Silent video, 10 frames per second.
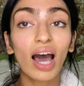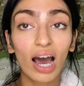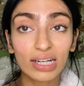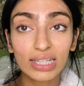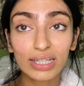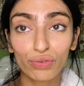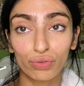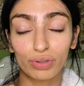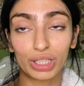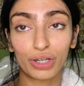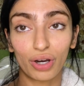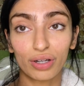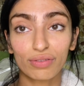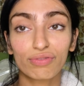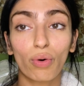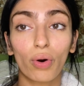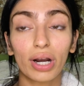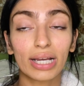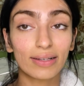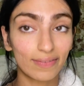honey is really good for
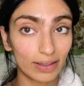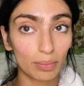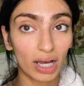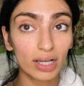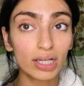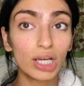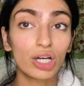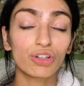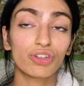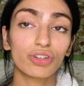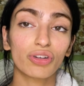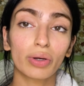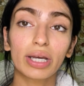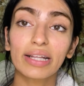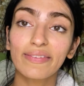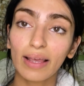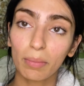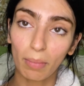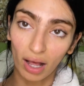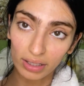eczema due to its
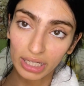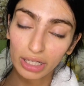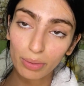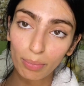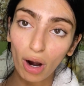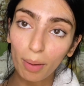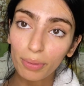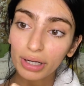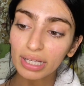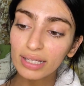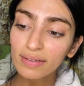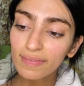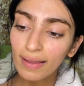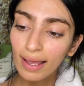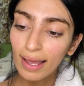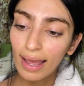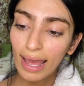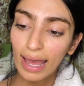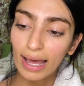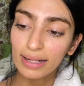emollient properties
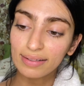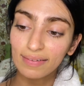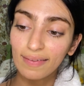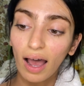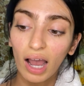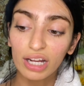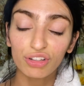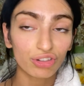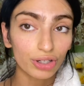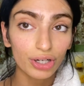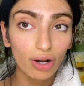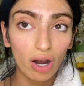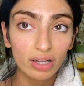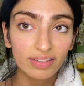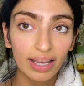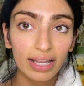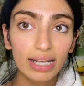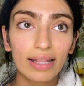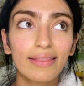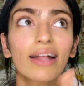and its high sugar content,
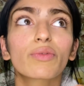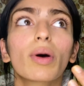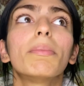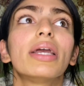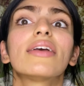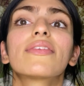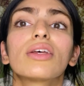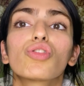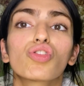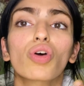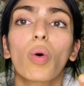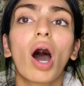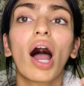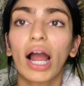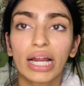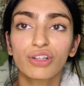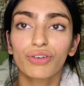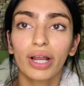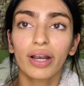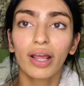and that's what makes it so
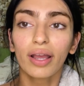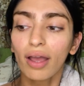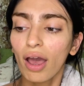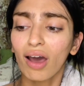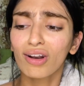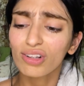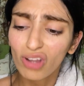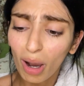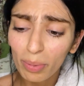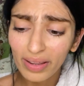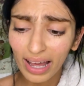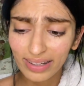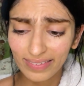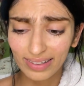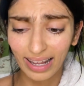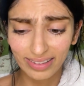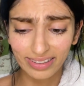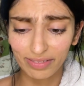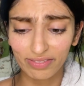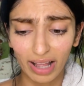hydrating. And on top of that, it's an
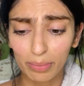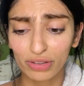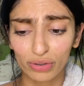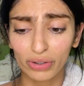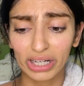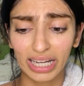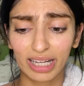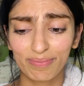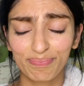anti-inflammatory